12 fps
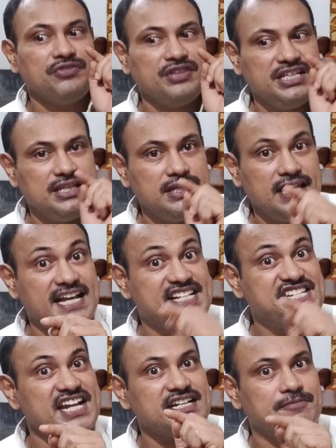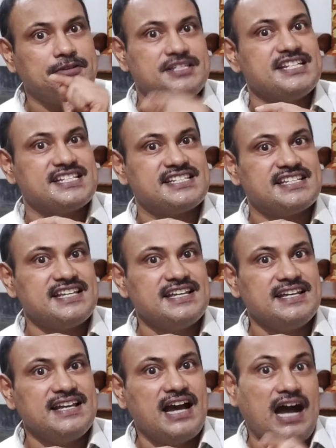the exact physics
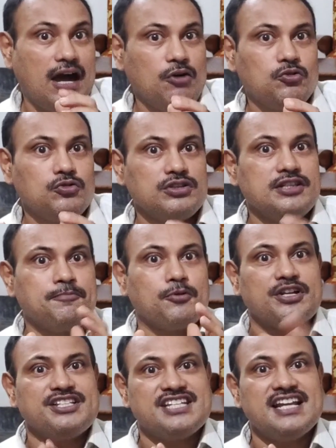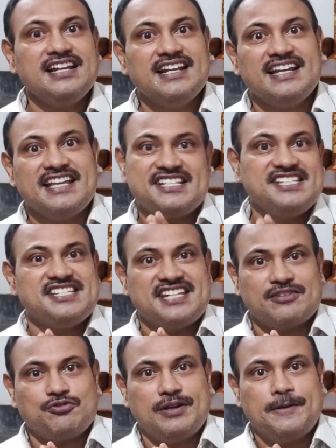how the potential exists
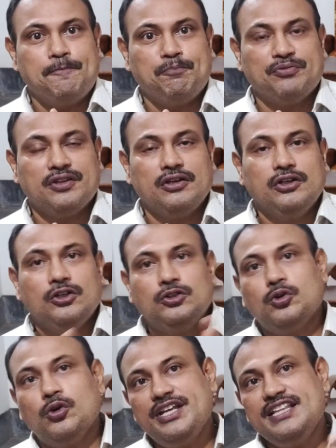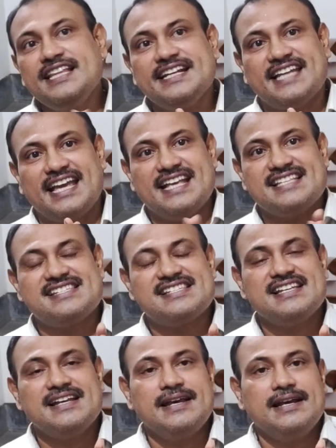actually. So in that
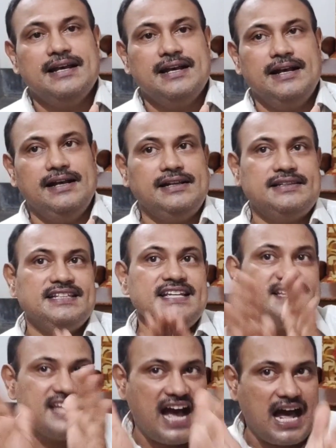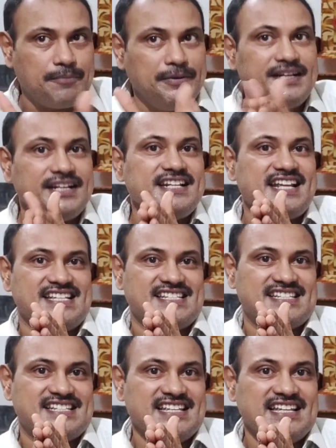case, this
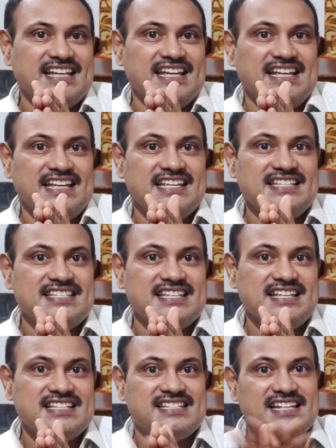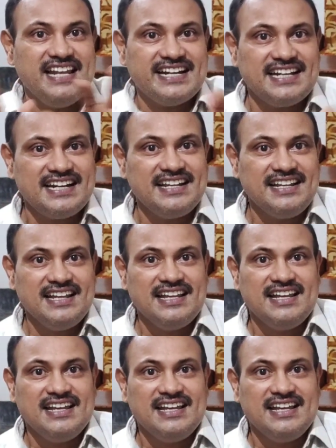arbitrariness is selected